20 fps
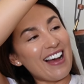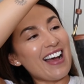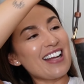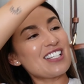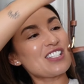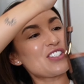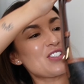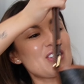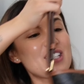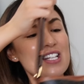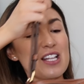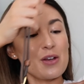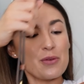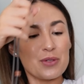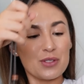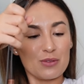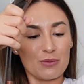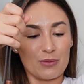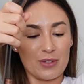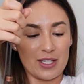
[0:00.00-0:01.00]
I just thought that
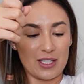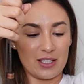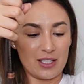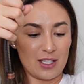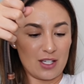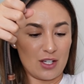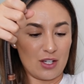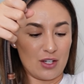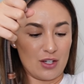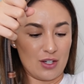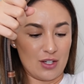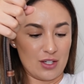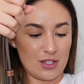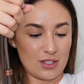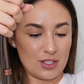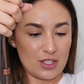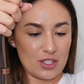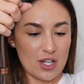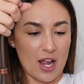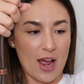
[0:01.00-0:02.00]
was really
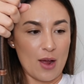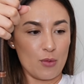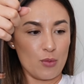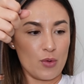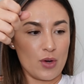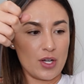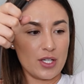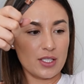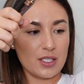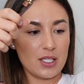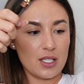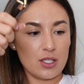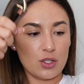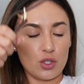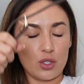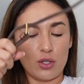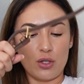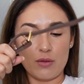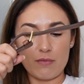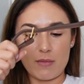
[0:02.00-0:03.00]
cute. I was in
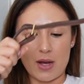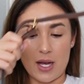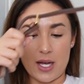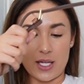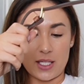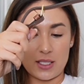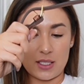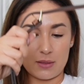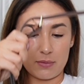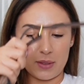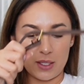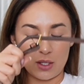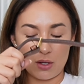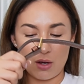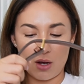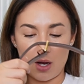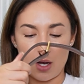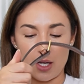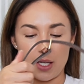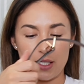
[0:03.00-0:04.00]
two minds
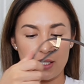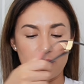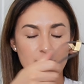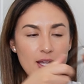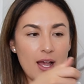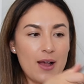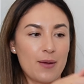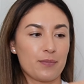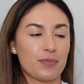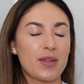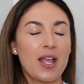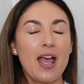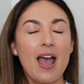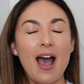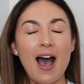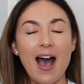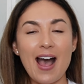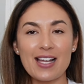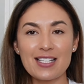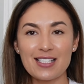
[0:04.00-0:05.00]
because
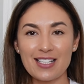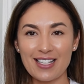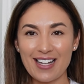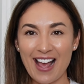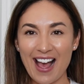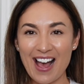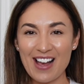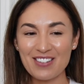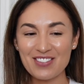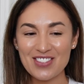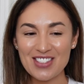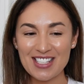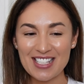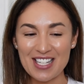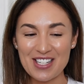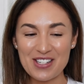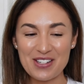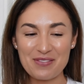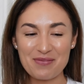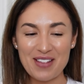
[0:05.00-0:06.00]
I did have
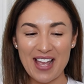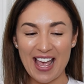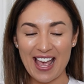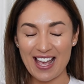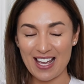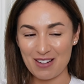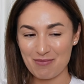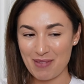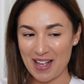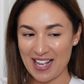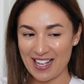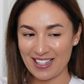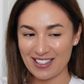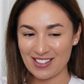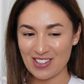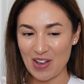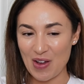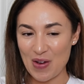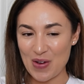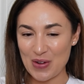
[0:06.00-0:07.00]
some
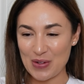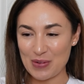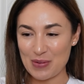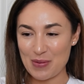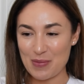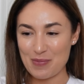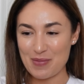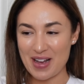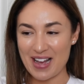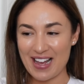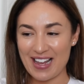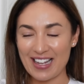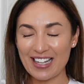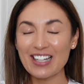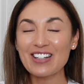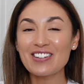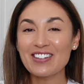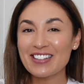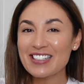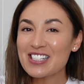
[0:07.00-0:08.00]
handbags on my
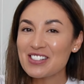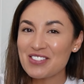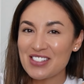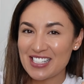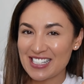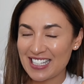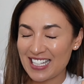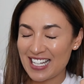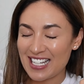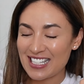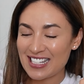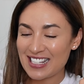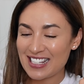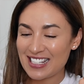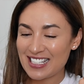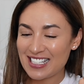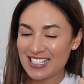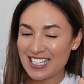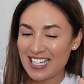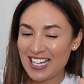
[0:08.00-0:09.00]
Christmas
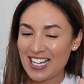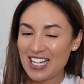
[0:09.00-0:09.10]
list